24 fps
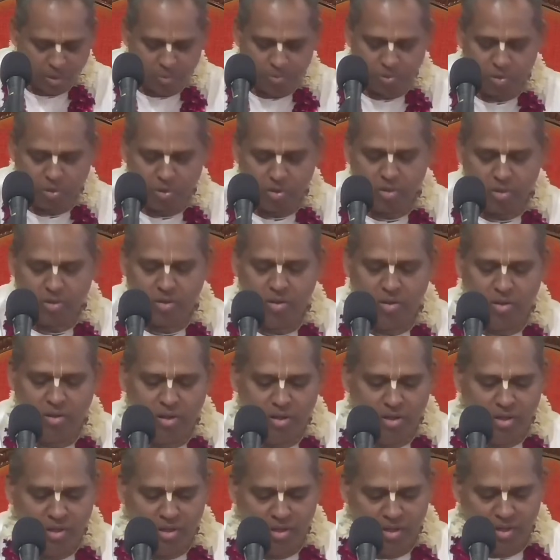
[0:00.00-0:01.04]
Purport:
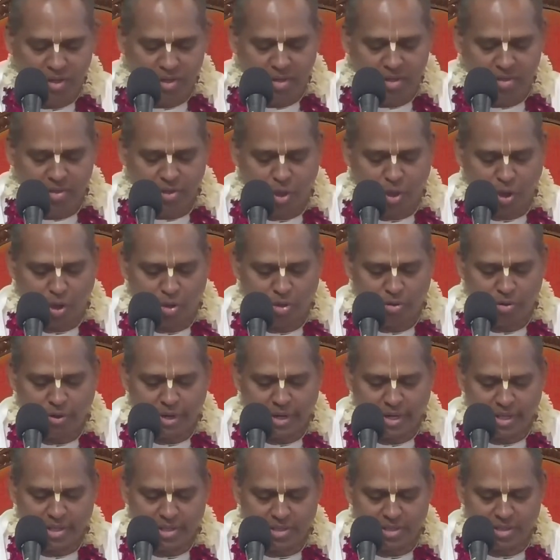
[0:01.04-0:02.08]
Thorn
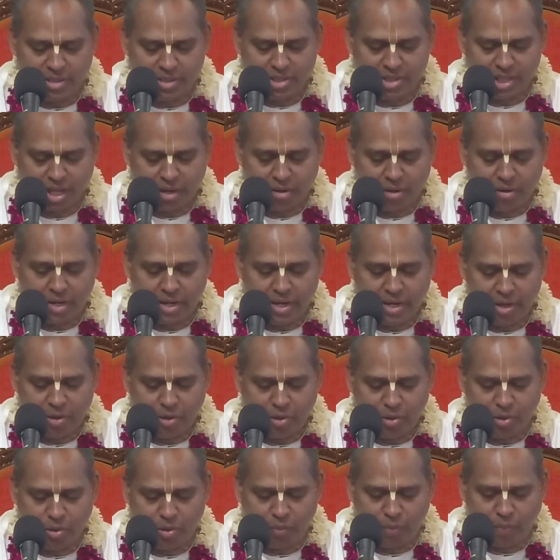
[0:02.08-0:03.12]
trees generally
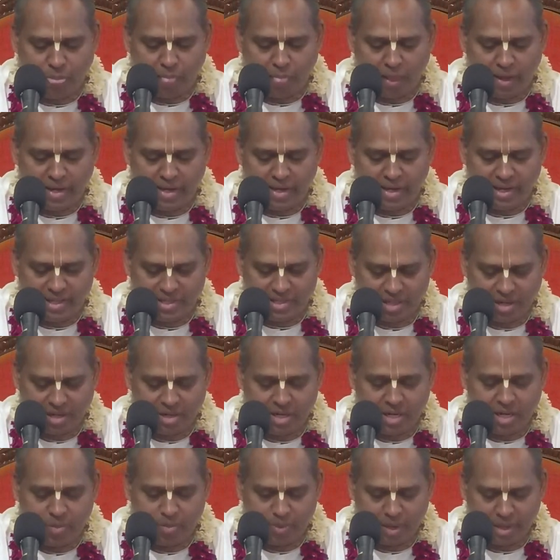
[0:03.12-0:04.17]
grow in
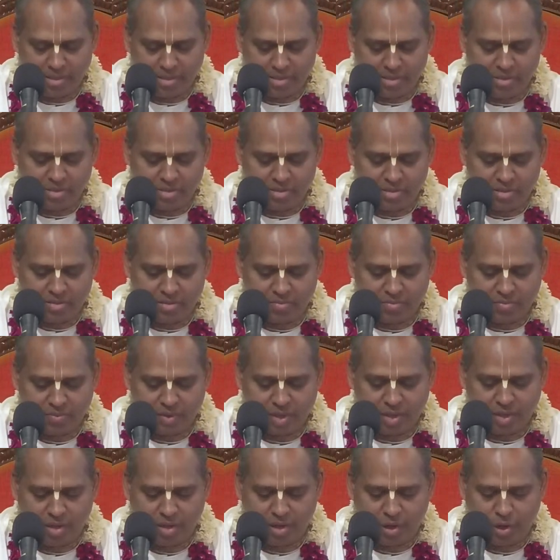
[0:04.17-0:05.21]
deserted places,
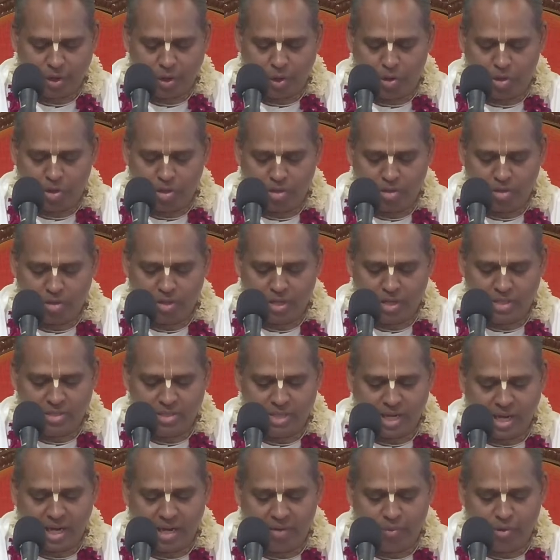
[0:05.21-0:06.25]
not
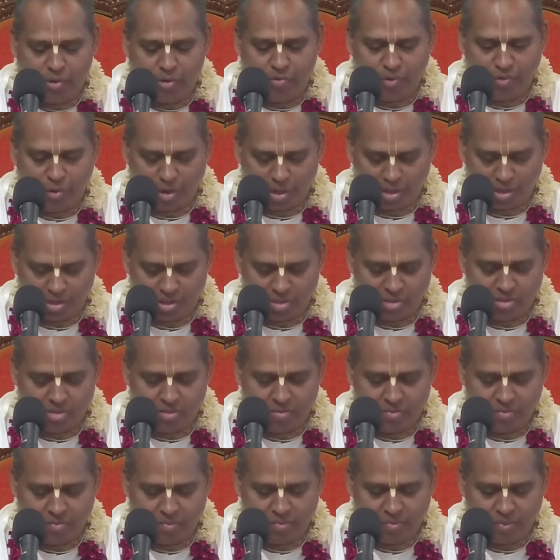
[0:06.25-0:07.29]
in sandalwood
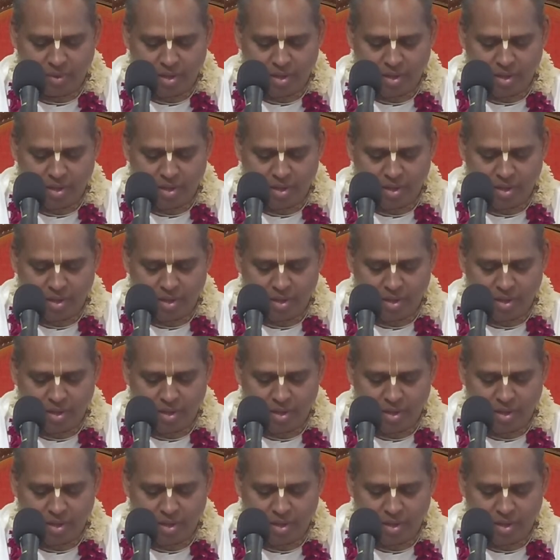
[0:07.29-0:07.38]
forests.